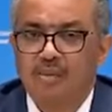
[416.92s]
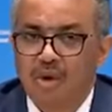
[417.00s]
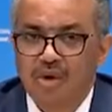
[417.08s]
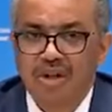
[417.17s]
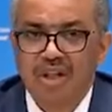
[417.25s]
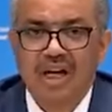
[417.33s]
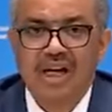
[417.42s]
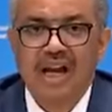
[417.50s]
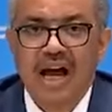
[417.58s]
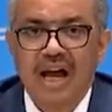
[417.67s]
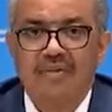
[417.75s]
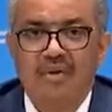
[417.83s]
More than
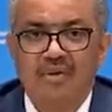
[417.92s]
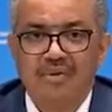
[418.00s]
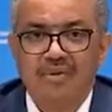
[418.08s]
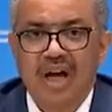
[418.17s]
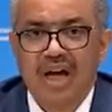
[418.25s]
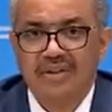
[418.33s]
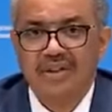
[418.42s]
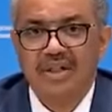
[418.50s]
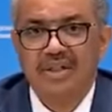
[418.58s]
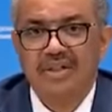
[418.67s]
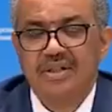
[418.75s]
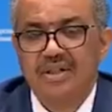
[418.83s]
half of
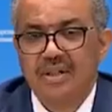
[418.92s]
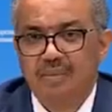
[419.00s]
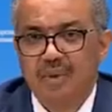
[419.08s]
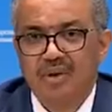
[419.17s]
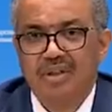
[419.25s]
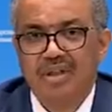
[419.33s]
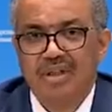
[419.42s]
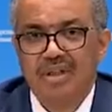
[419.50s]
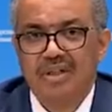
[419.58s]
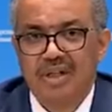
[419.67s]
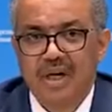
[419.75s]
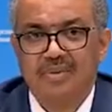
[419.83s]
countries reported
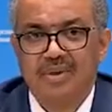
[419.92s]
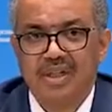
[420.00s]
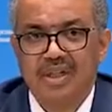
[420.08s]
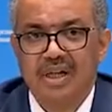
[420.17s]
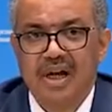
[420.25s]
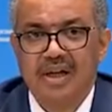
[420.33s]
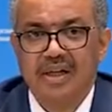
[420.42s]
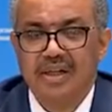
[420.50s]
disruption in